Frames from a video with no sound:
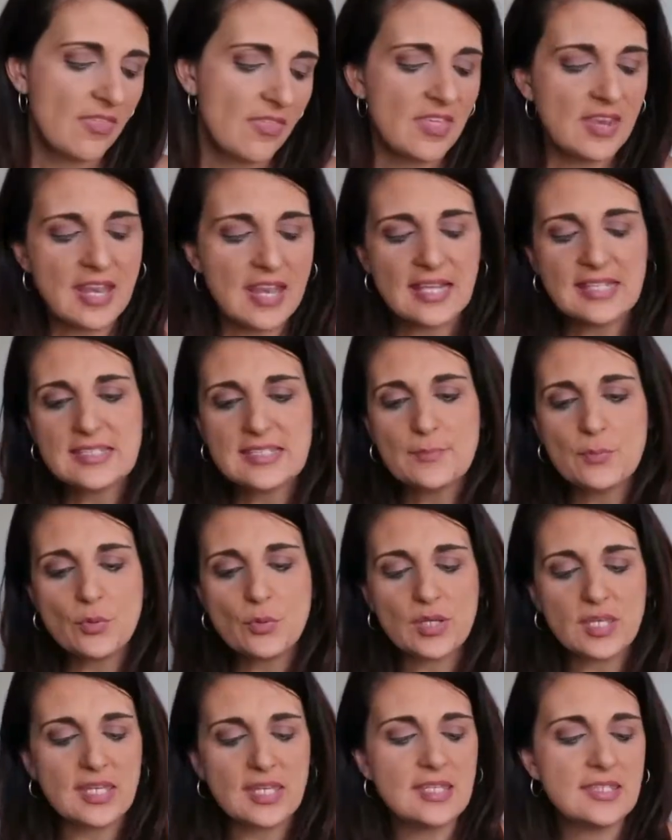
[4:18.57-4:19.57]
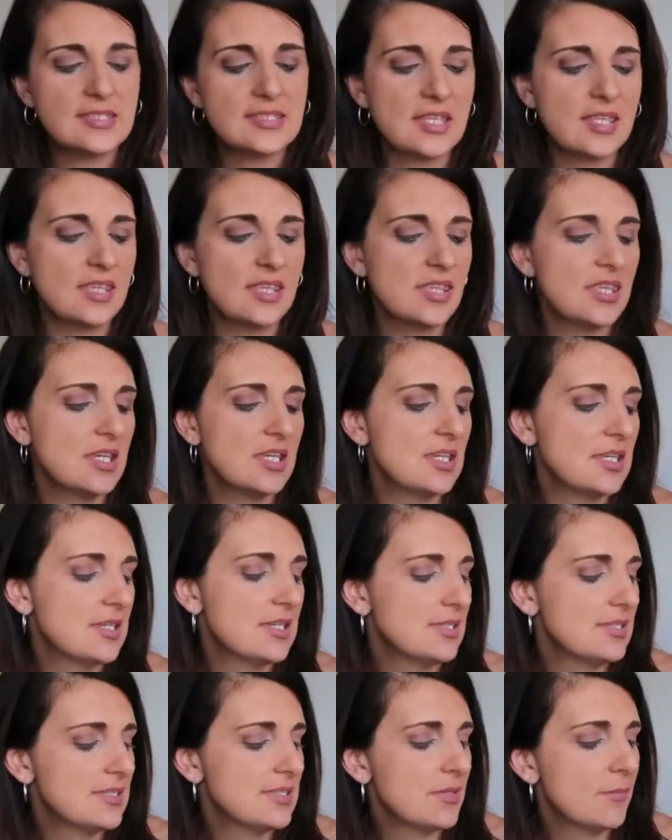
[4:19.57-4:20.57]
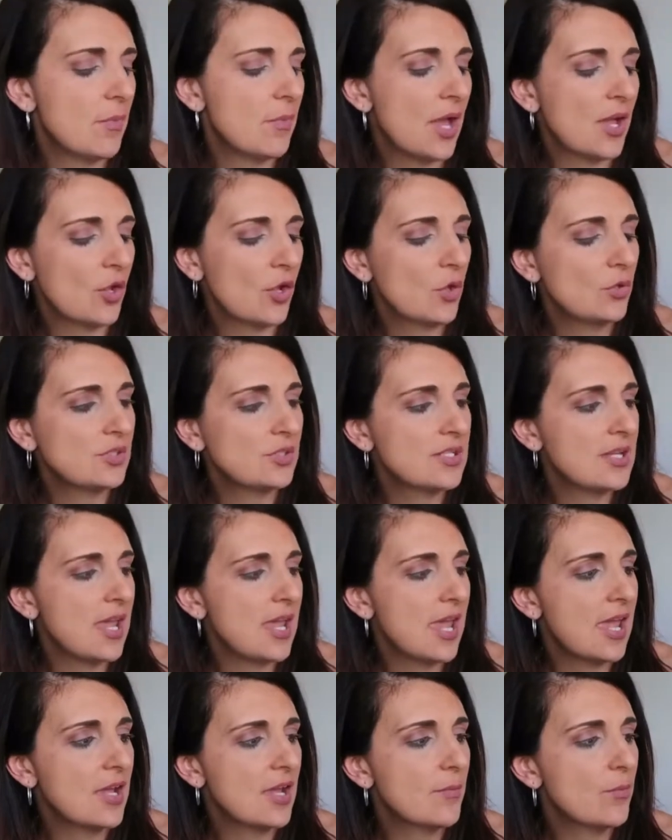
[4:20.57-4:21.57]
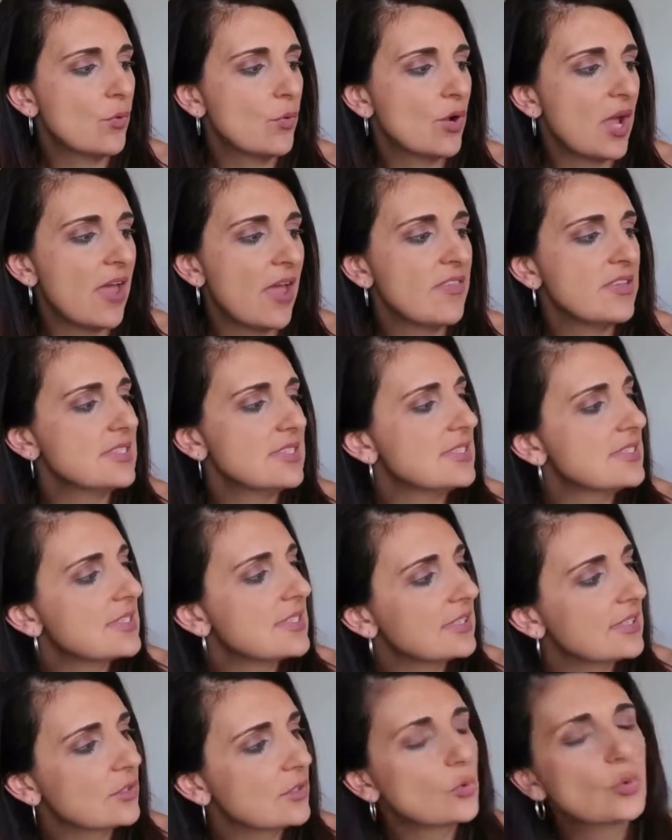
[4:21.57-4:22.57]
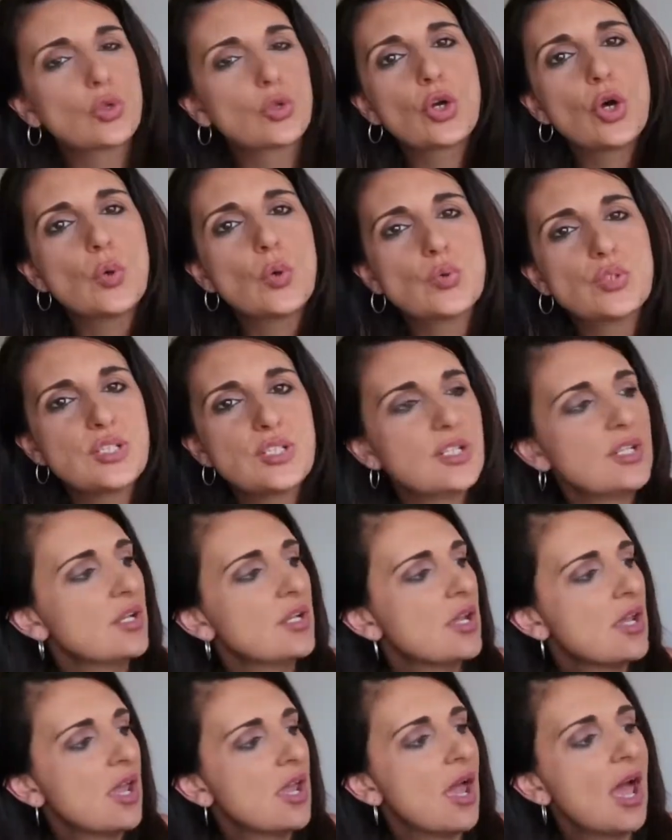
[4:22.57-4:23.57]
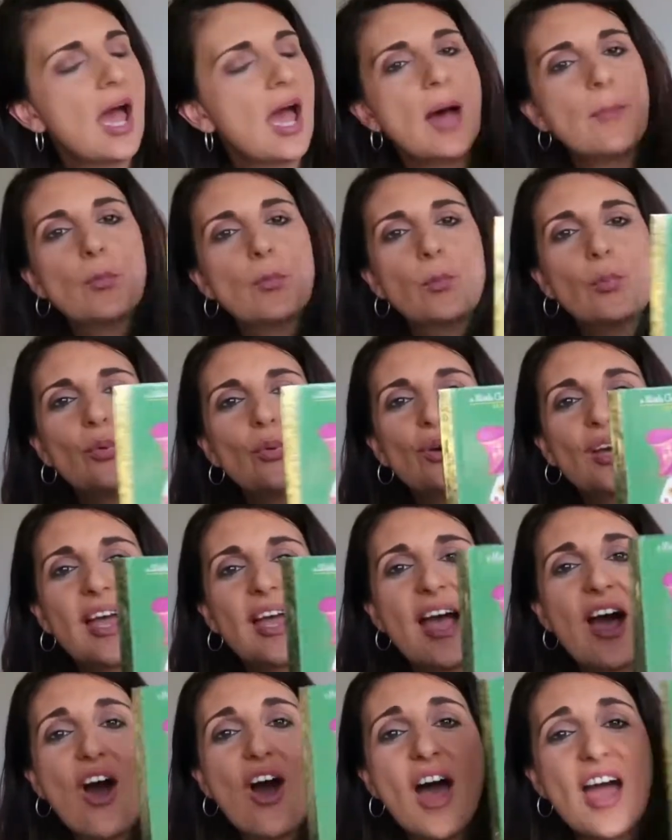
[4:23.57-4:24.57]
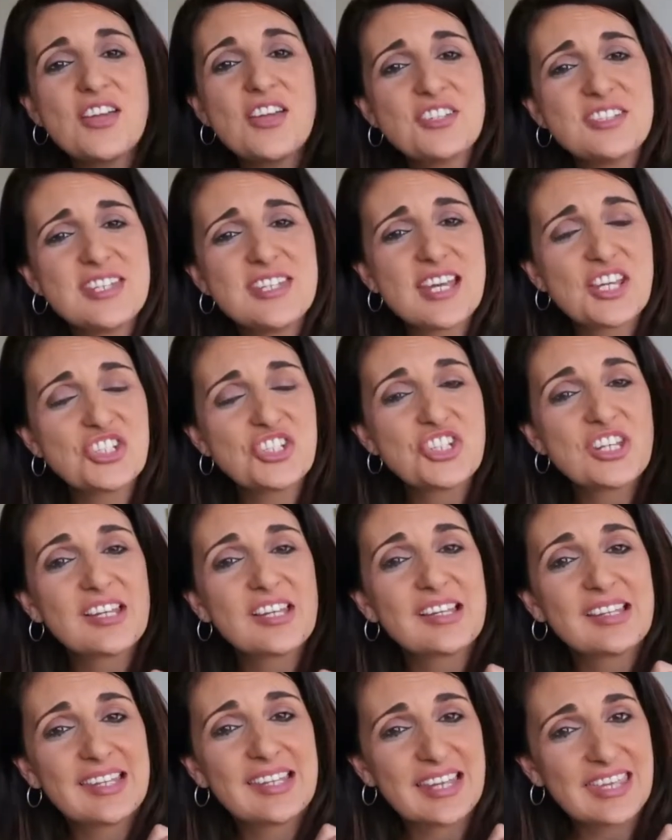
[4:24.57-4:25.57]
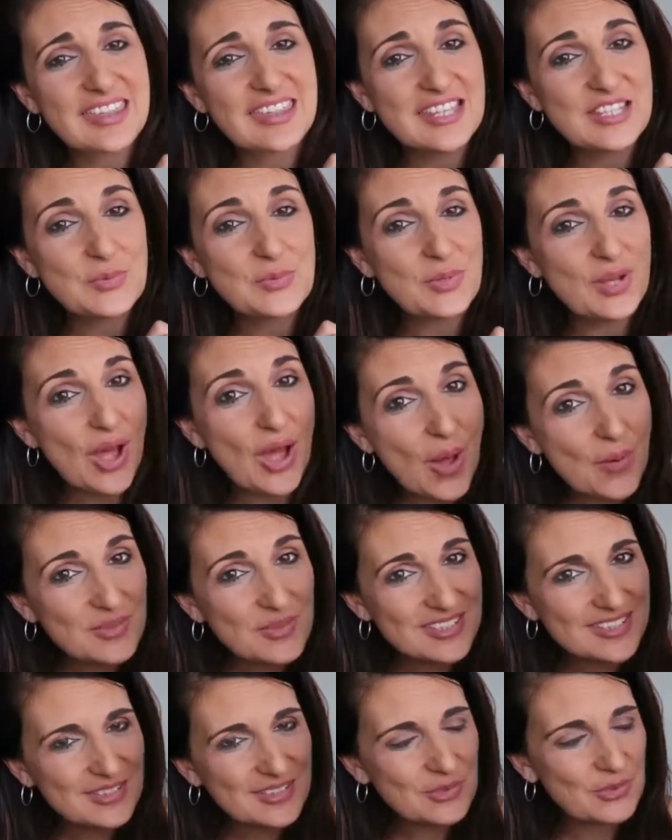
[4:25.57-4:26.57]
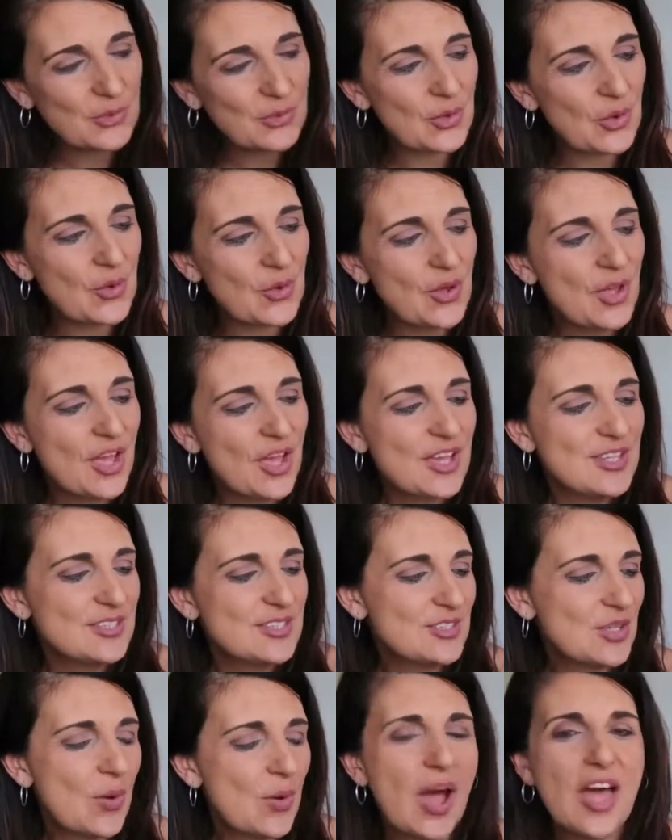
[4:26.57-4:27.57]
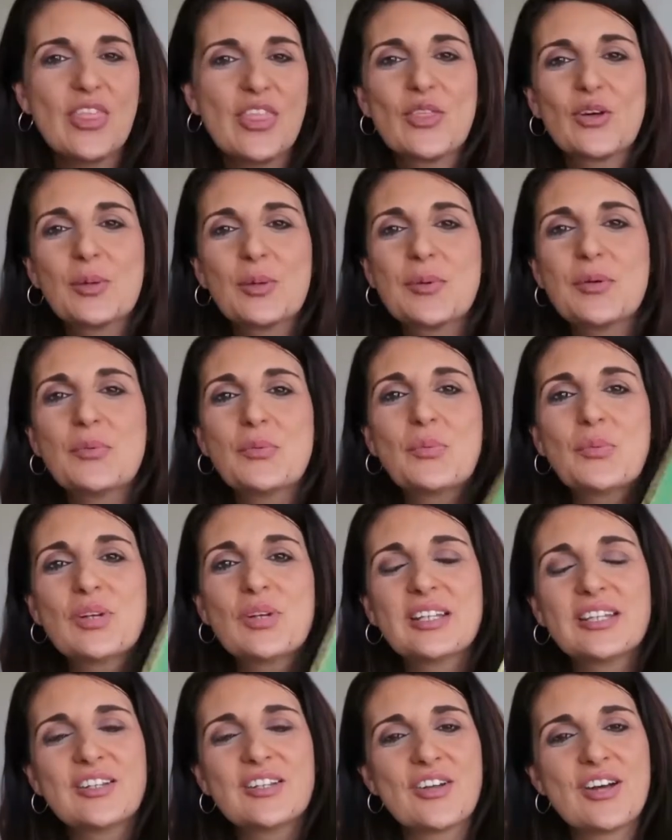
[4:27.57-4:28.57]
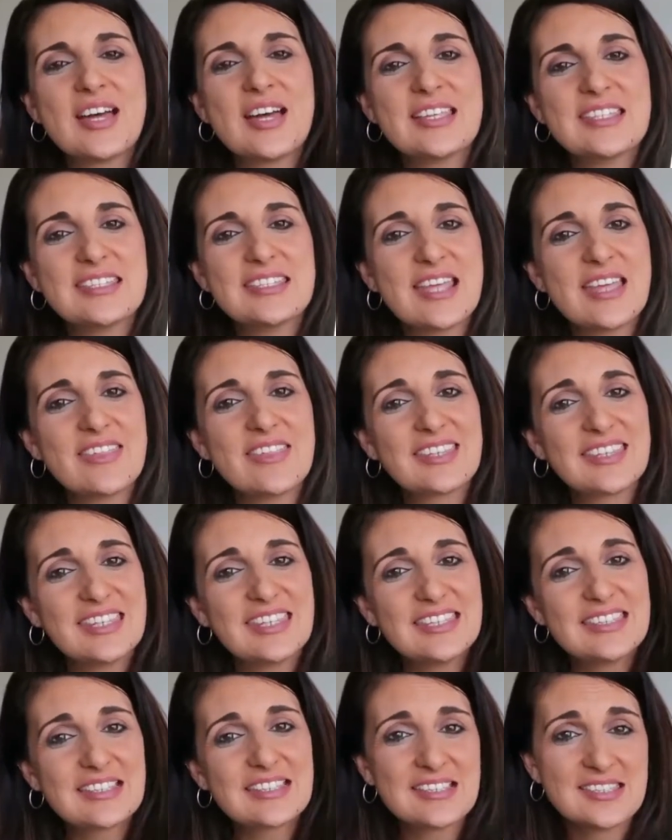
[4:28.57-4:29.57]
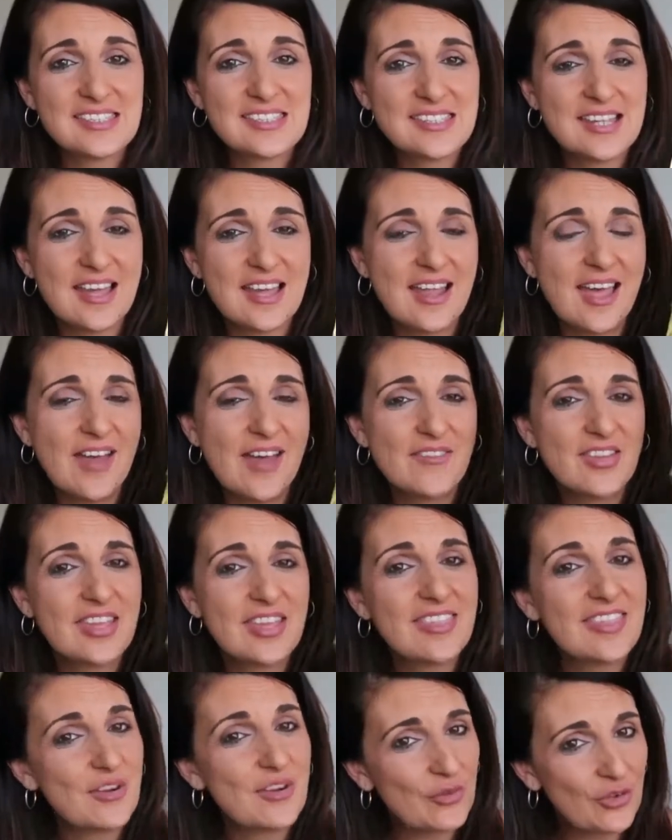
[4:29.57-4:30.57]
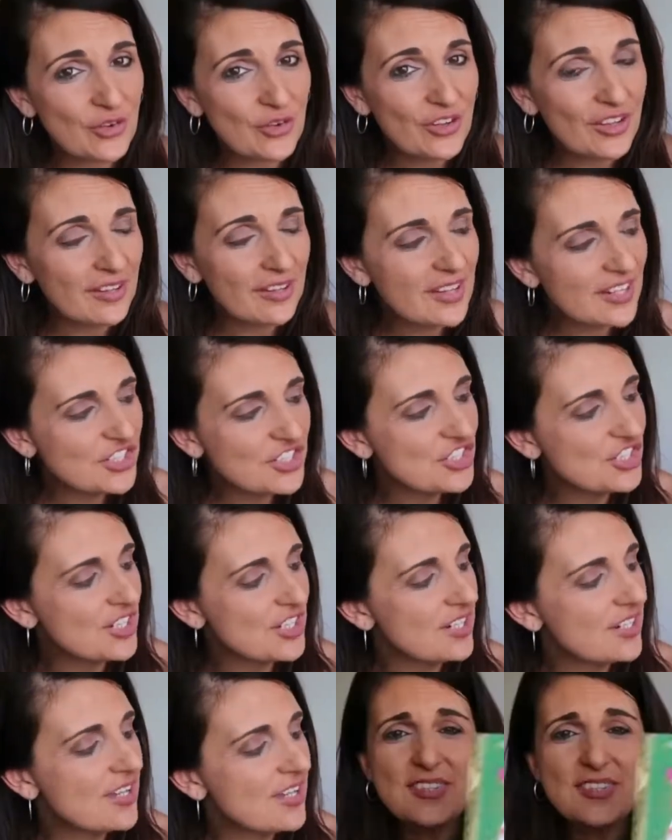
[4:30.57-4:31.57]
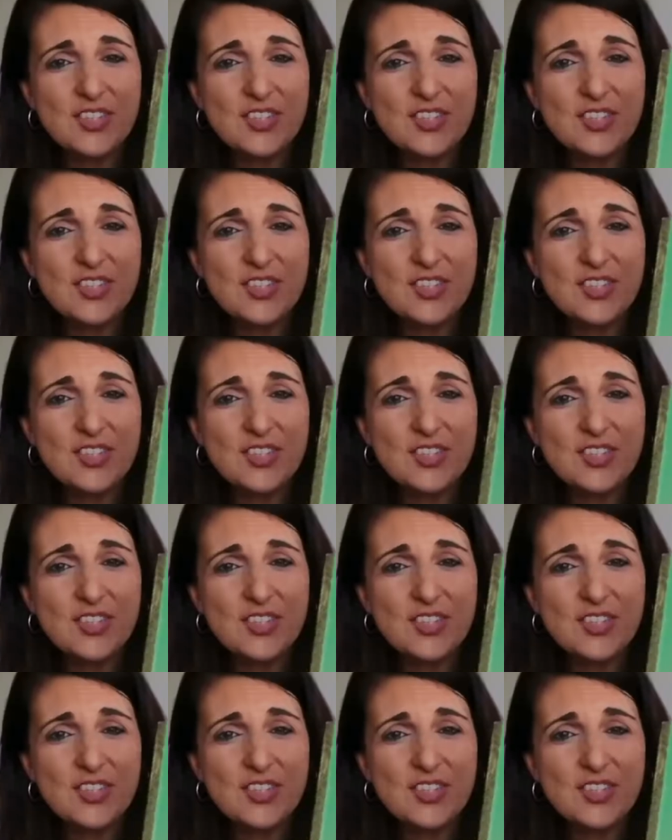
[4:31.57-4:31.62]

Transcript: The next book is this My Golden Egg book and this is the little golden um, book. I used to actually collect these when I was a little girl so I thought it would be really nice that the kids can start having their own collection.